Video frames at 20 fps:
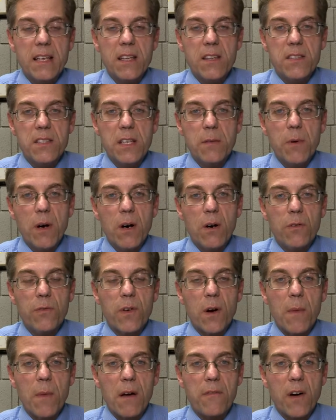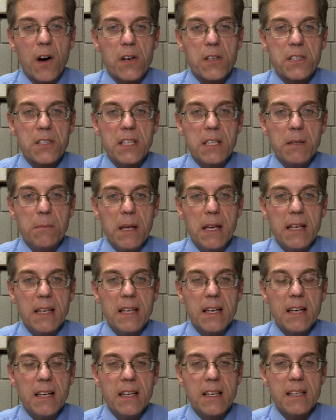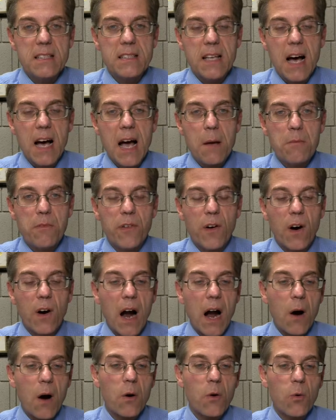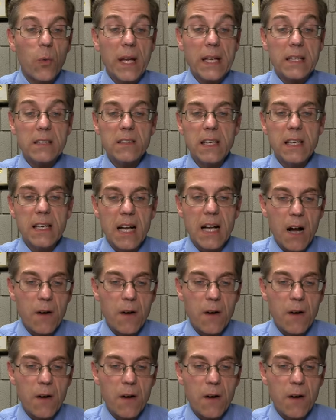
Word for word: Keith Tebow from FRC Media. It is time for our weekly